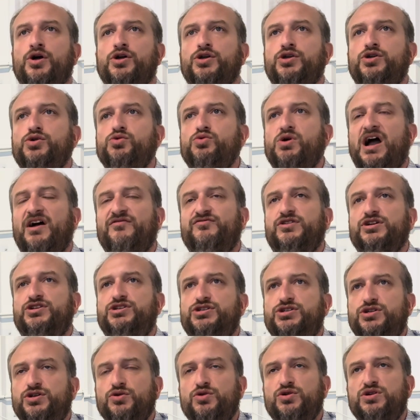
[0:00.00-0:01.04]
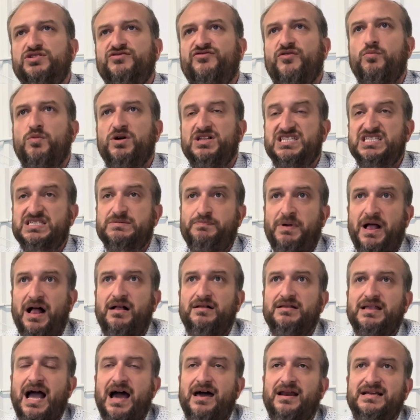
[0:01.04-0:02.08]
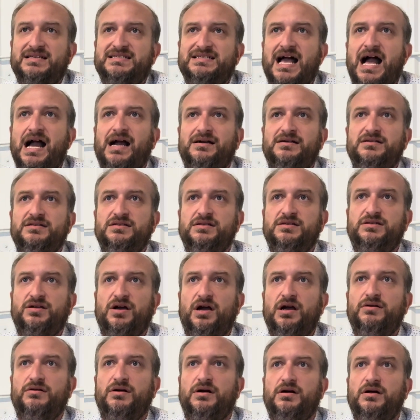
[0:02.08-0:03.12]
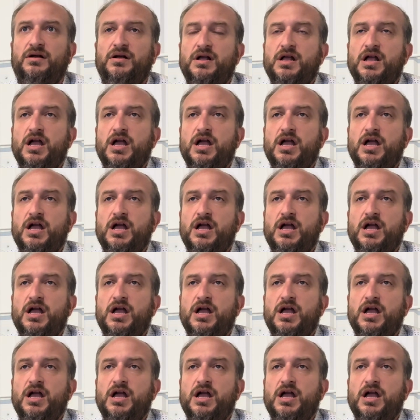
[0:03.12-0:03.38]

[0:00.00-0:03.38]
You have to choose from what's spelled out exactly in the Torah.